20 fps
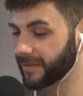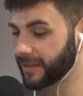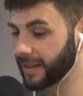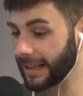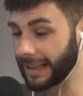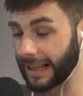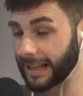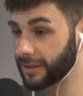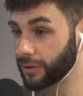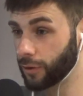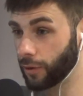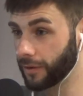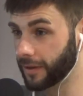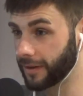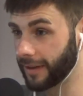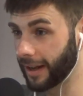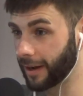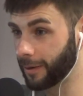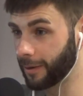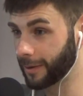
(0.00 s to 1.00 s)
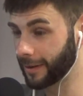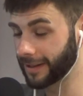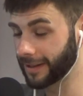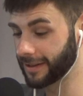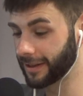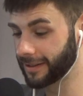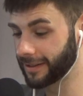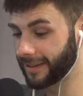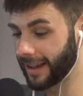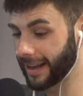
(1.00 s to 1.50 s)
And that's nothing to take.
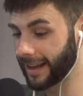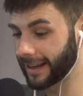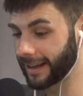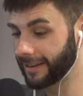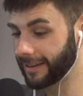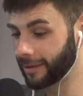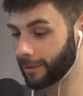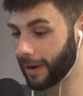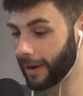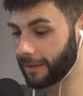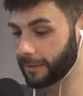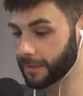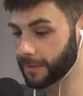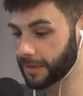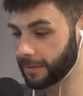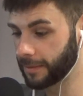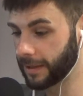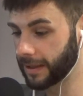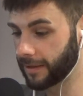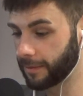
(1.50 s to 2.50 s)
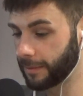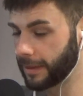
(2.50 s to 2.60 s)
That's not taking anything away from Smith.